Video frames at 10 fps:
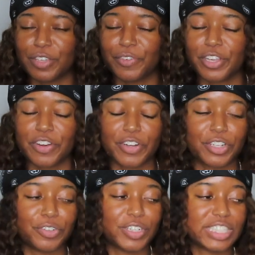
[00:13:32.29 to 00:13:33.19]
If you hear
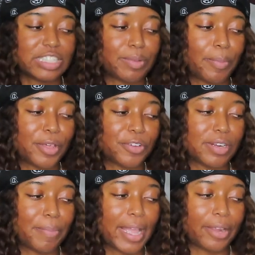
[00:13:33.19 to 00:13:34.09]
any noise, that's my mother in
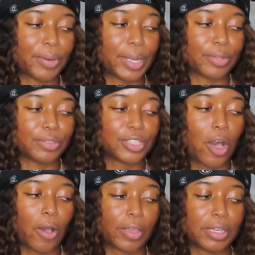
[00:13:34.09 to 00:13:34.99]
the background
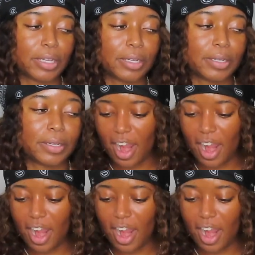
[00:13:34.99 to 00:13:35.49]
talking.